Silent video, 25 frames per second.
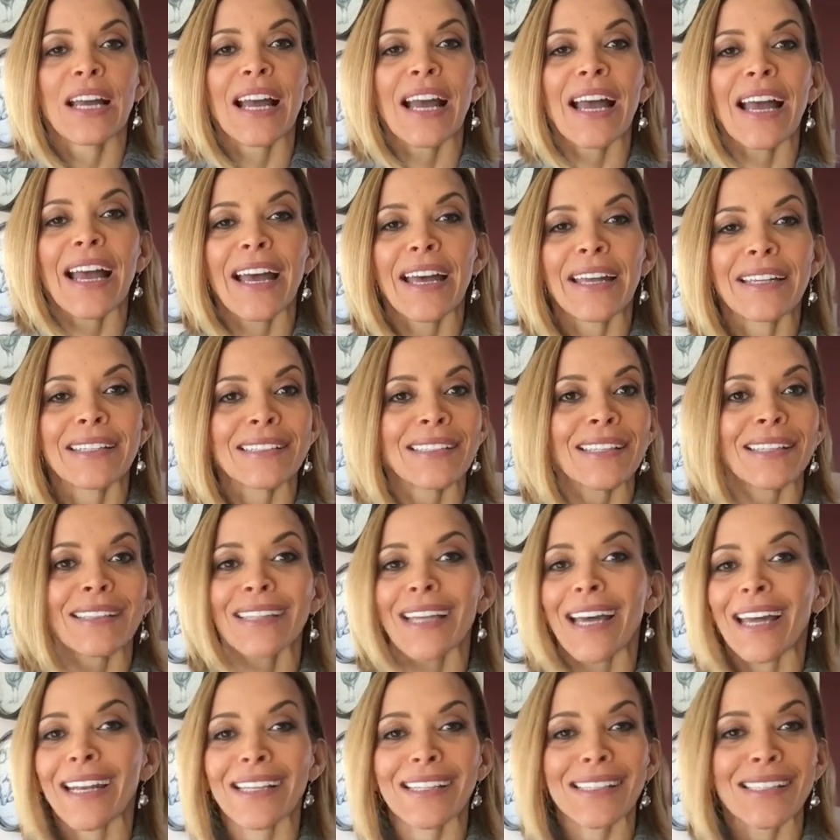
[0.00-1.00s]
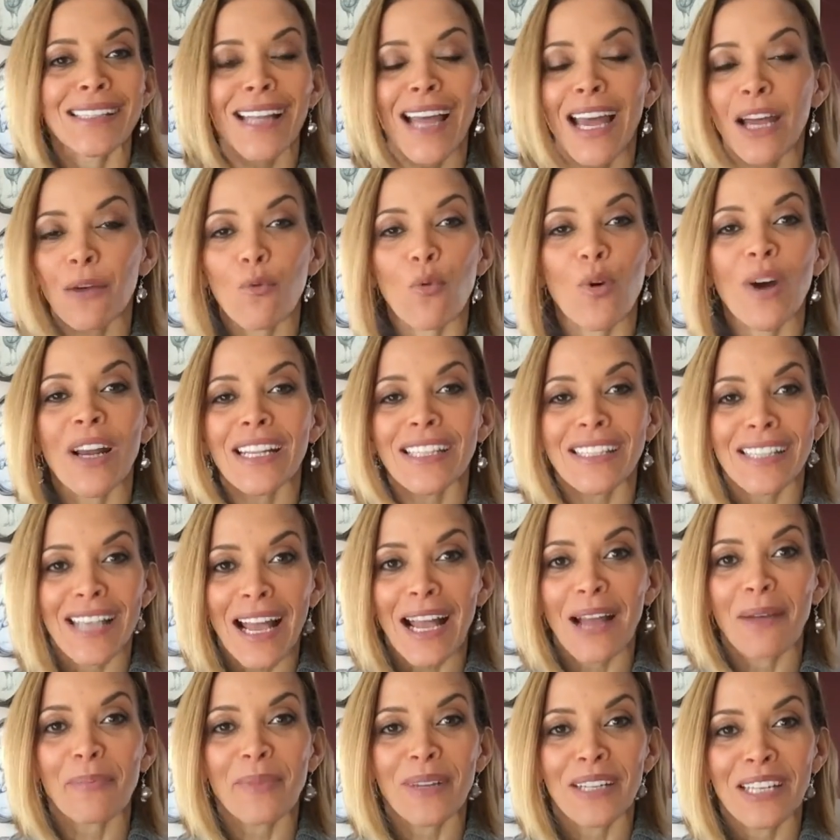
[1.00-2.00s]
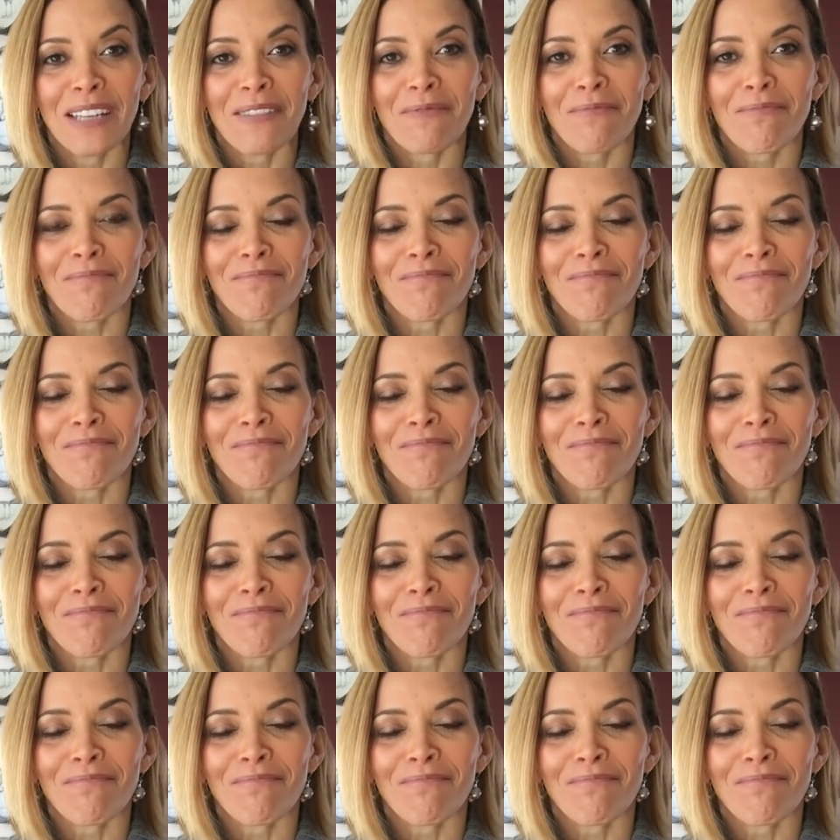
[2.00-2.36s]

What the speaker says: and that is not what is happening.